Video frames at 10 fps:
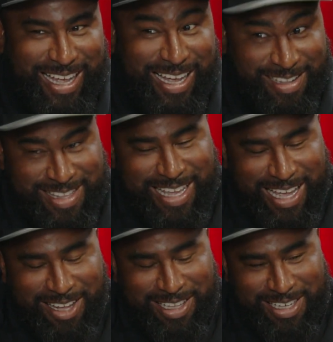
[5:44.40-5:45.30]
and
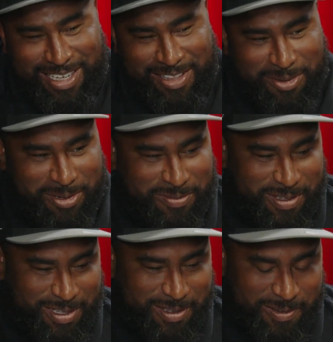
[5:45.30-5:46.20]
scale in any sort of
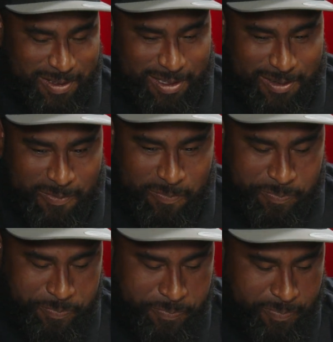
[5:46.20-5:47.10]

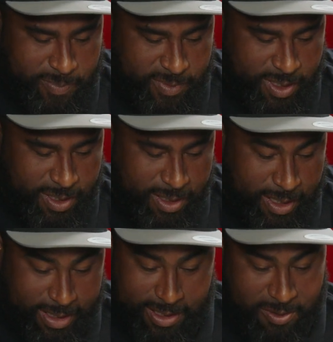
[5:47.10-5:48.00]

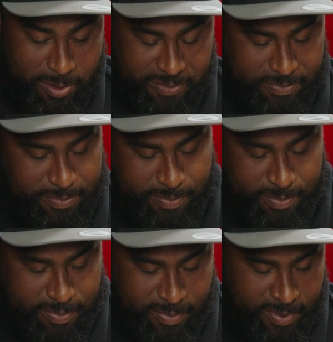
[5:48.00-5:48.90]
at any sort of,
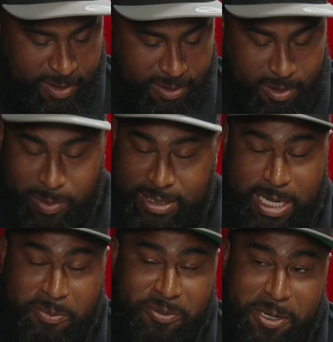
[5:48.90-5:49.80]
you know, quick
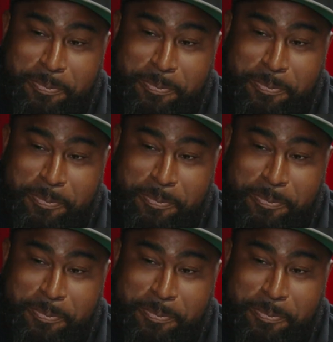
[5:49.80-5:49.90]
time frame.